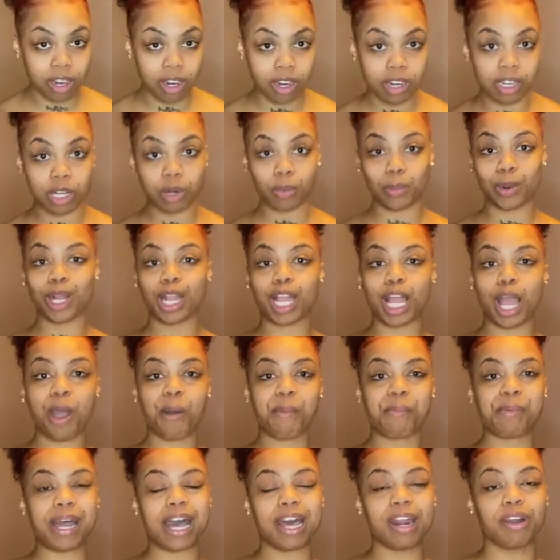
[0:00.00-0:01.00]
it'll work
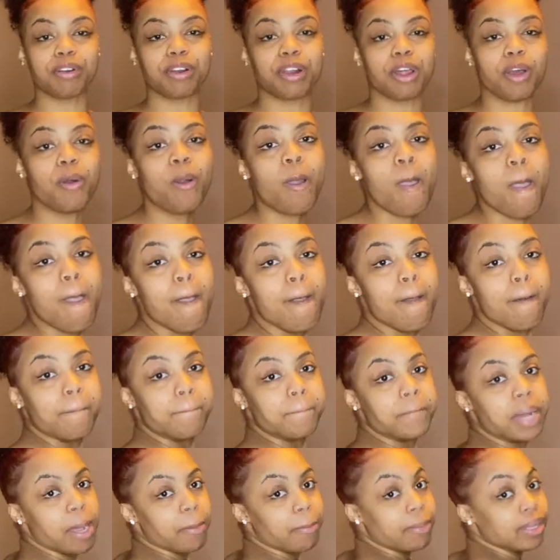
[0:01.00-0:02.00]
out, but I don't know.
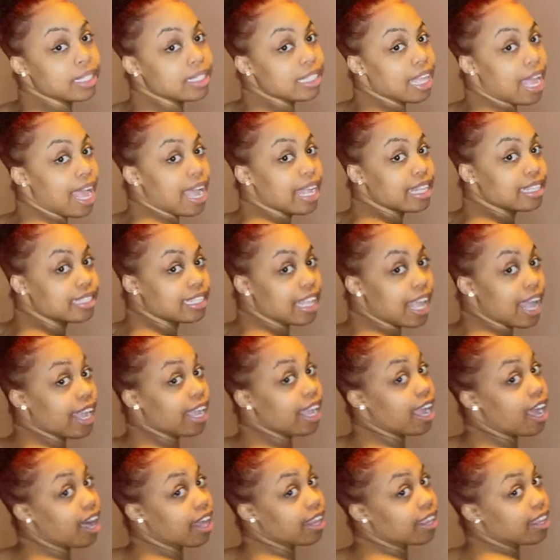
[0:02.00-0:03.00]
But besides that,
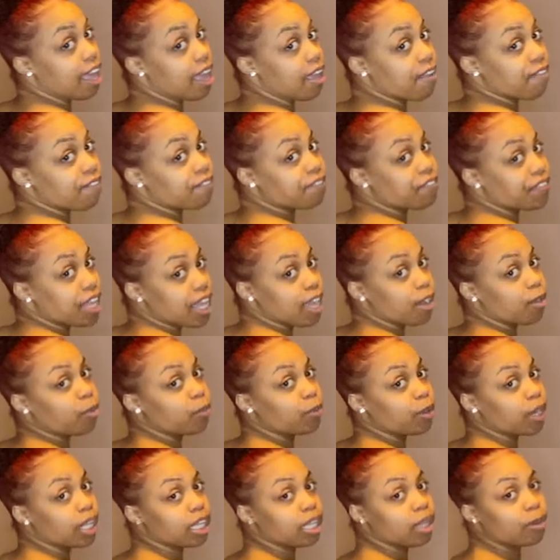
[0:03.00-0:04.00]
y'all, they fit
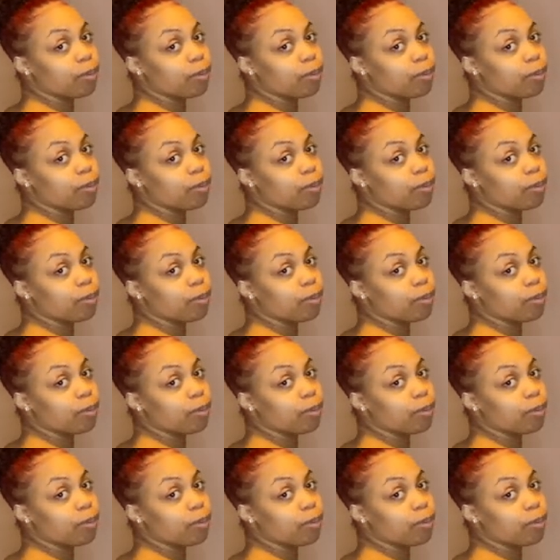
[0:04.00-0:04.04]
really